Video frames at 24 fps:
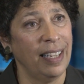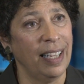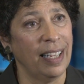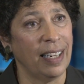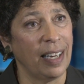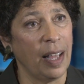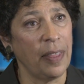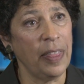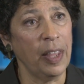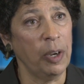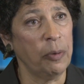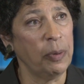
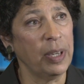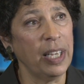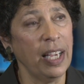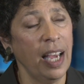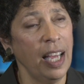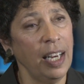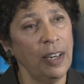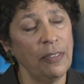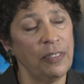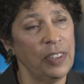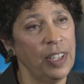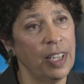And I think we
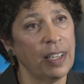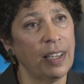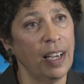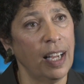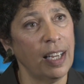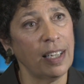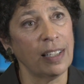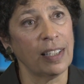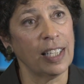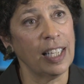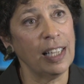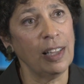kind of you know,
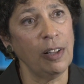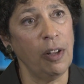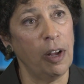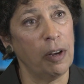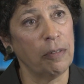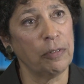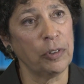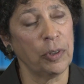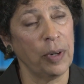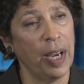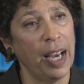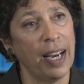got a little
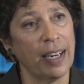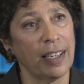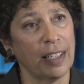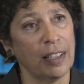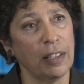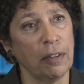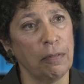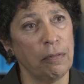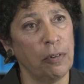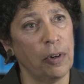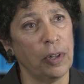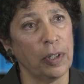off track
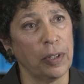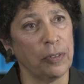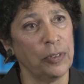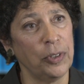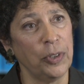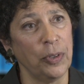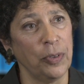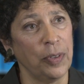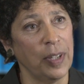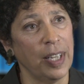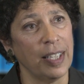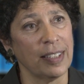in the fall of
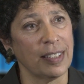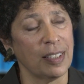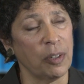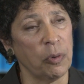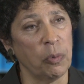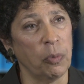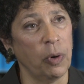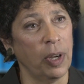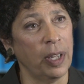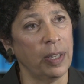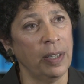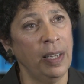
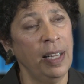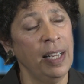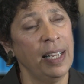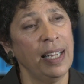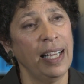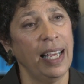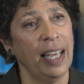2001.